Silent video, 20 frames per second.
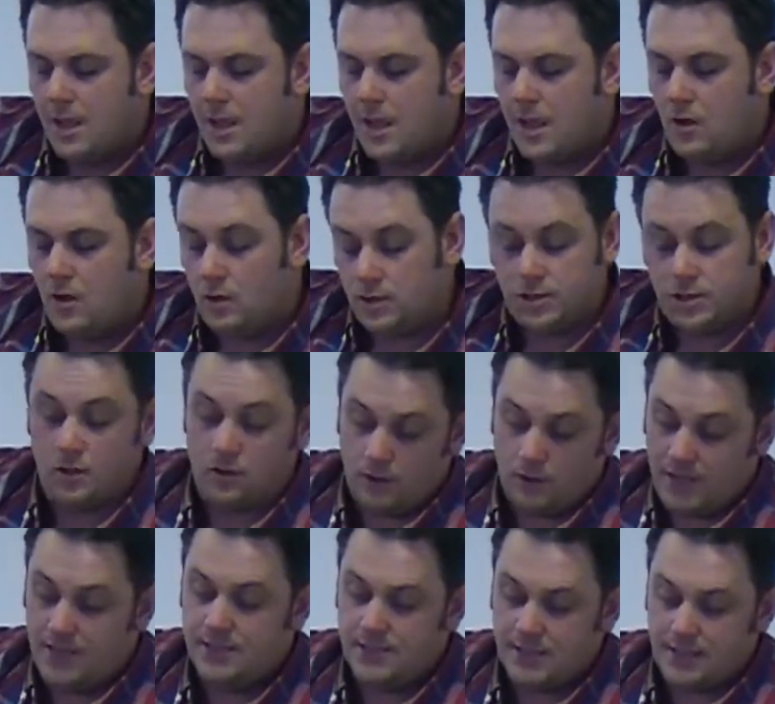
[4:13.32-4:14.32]
Or
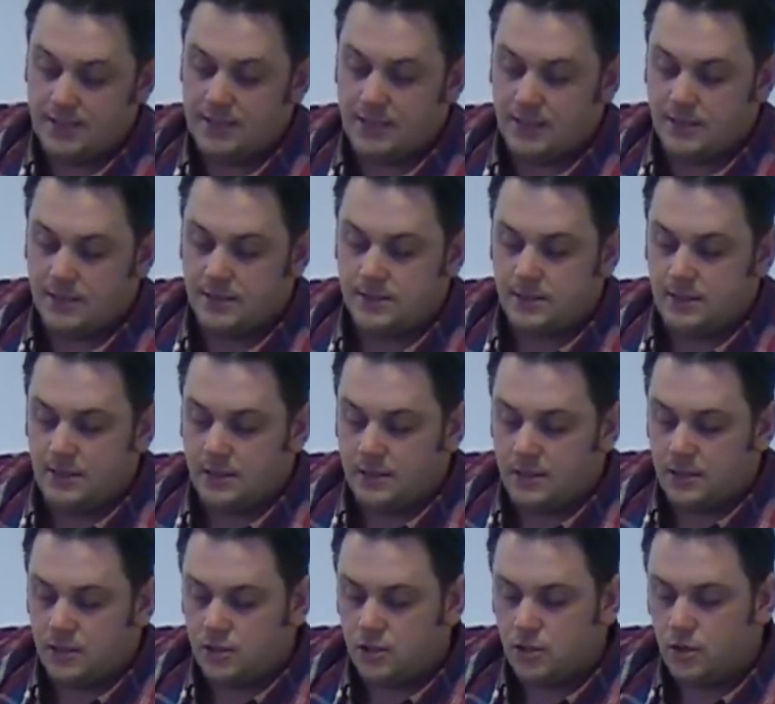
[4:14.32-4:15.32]
inciting
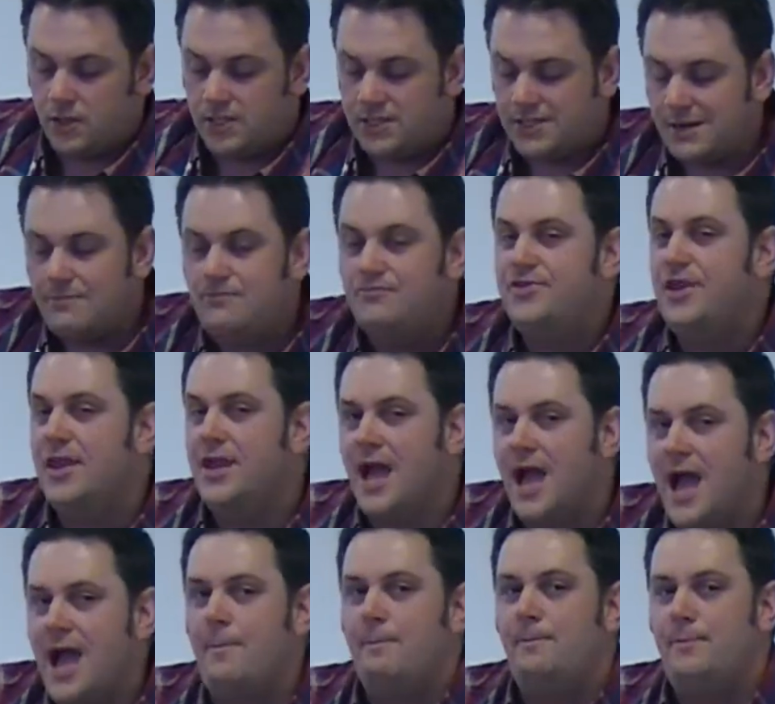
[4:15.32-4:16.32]
incident. So something
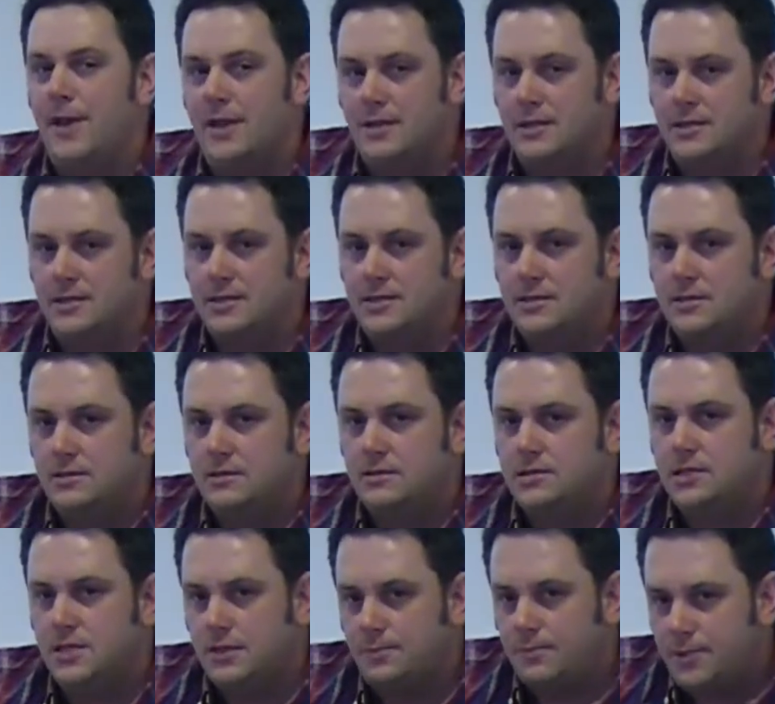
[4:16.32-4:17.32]
happens
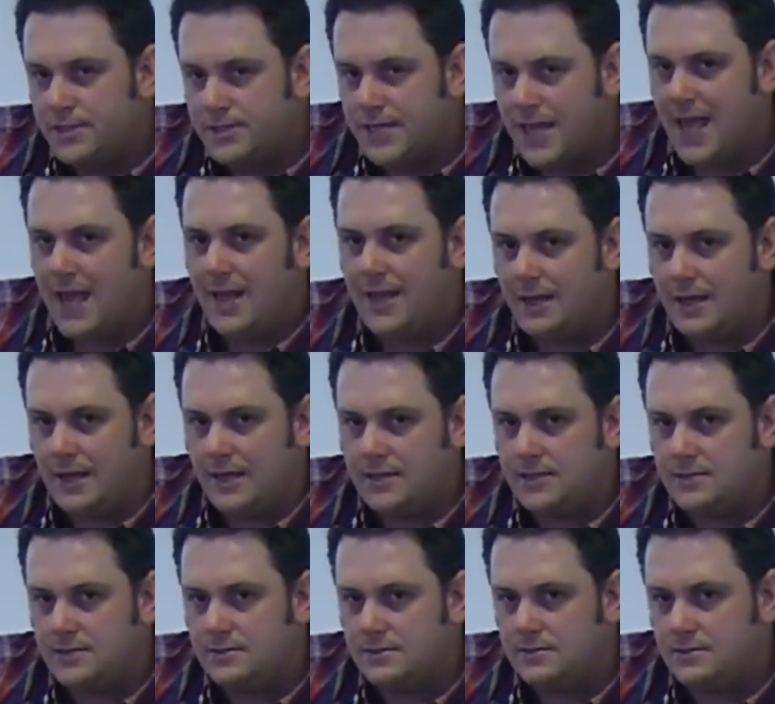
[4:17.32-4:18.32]
to the
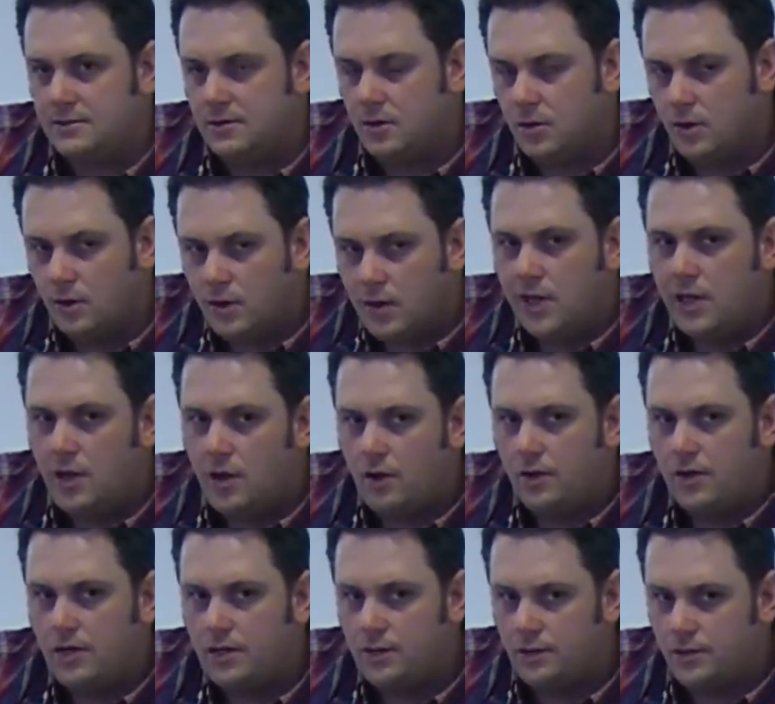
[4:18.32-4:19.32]
protagonist early on
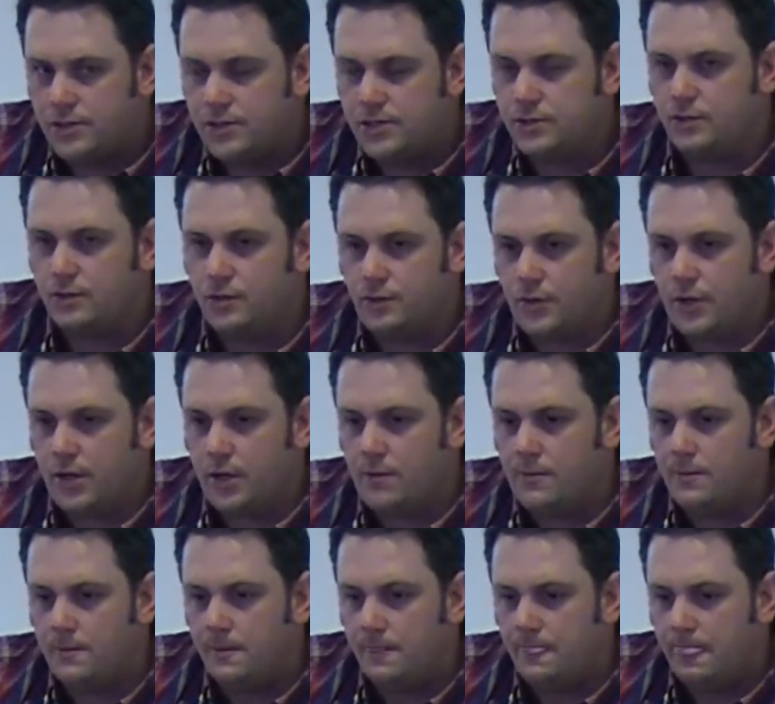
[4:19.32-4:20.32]
in your story
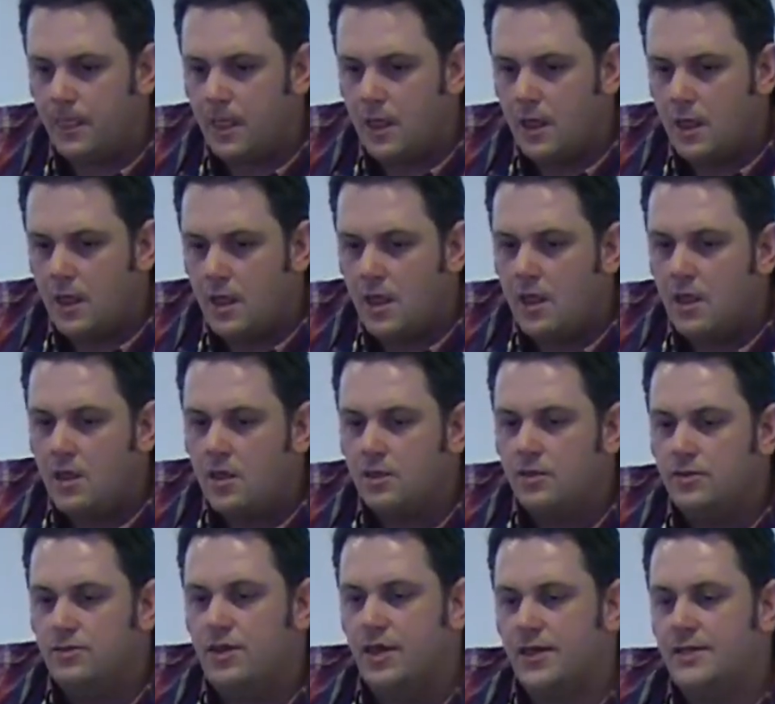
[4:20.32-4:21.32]

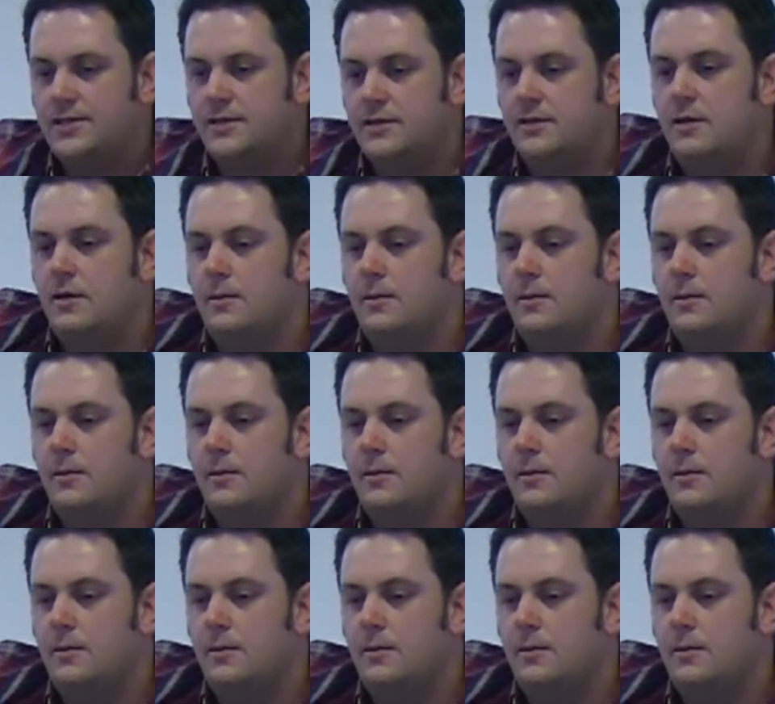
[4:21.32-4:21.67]
that